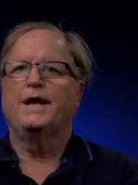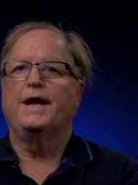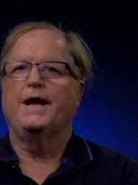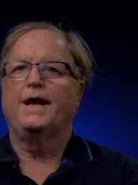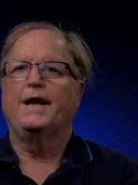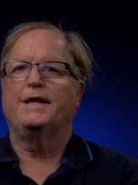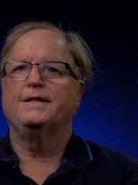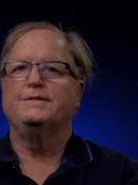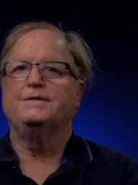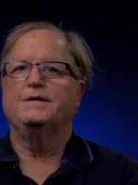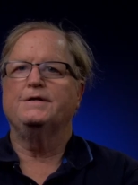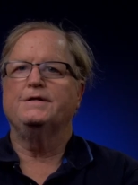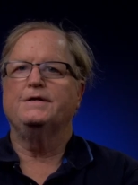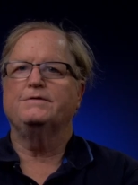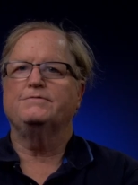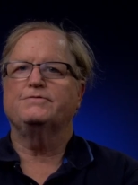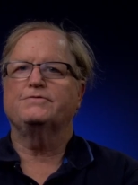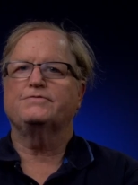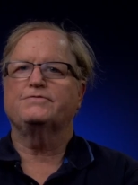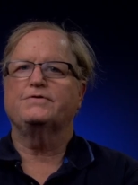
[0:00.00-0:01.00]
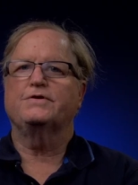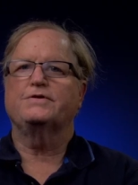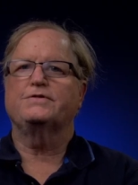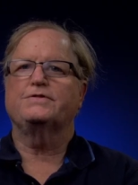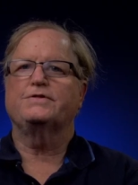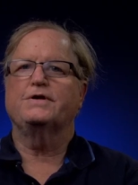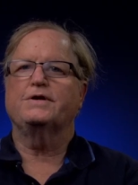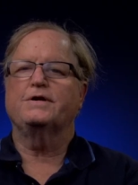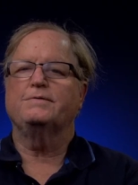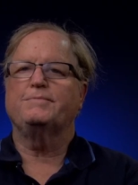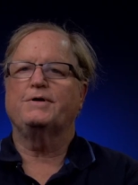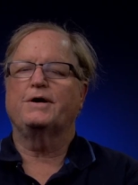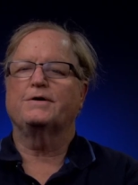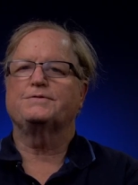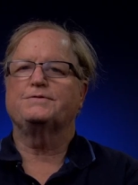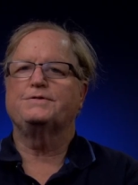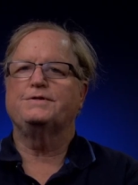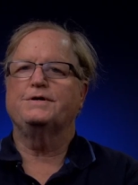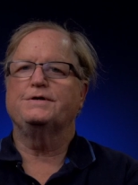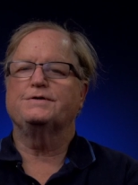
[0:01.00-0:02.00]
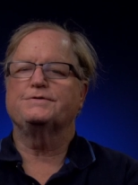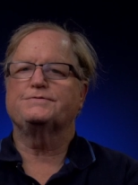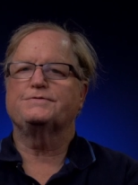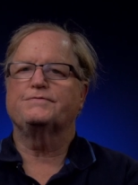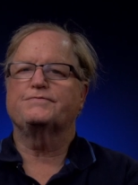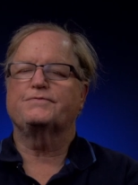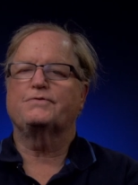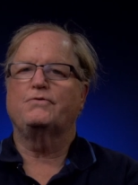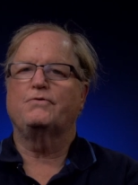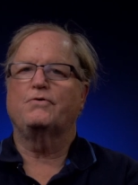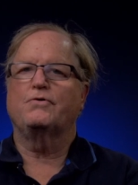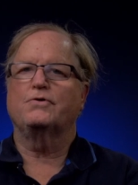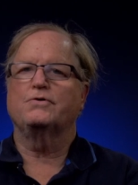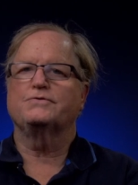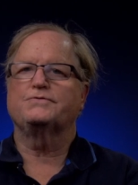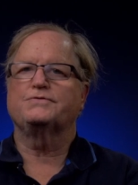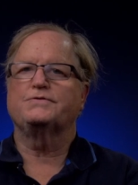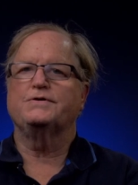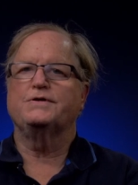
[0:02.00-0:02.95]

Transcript: And the interesting thing about this, of course,